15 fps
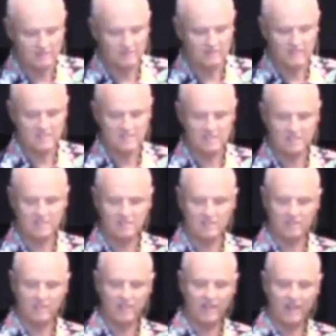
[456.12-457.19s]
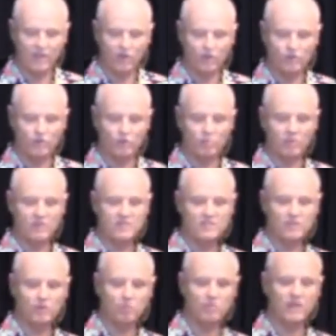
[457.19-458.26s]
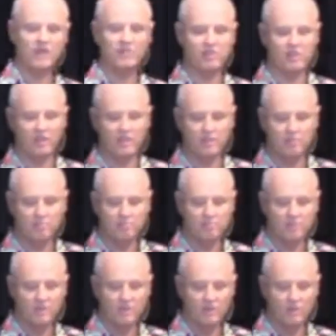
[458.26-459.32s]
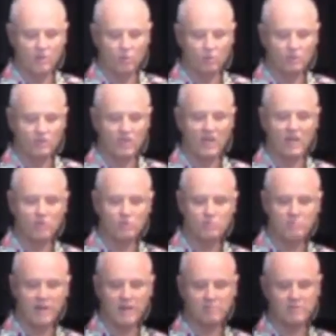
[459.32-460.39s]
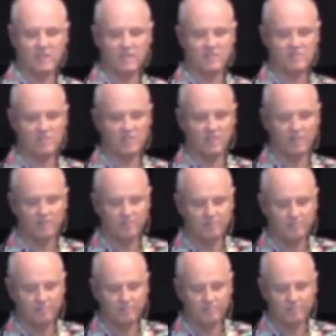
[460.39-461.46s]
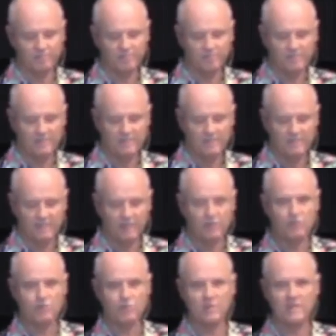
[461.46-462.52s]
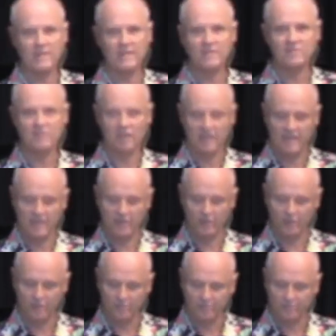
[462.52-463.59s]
it says that uh, that all took place near Bethany, where John was baptizing. Now it's three days later